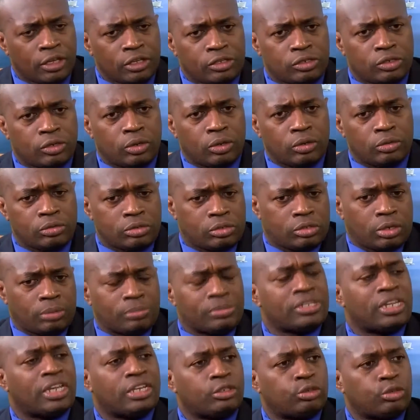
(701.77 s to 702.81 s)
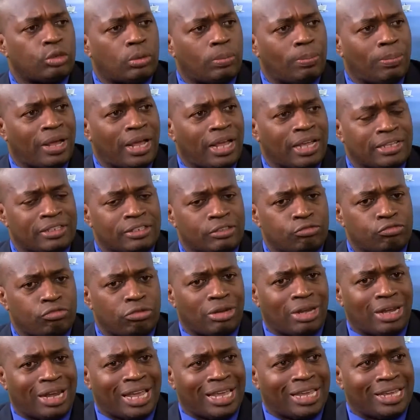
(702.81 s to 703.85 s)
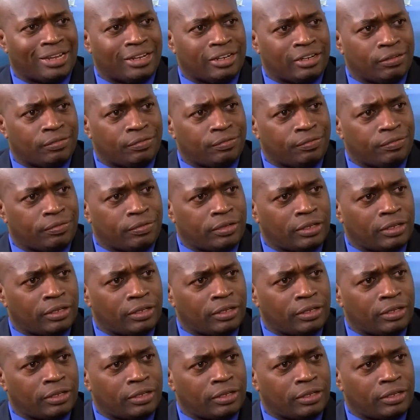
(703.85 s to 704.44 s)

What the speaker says: So some central banks rely on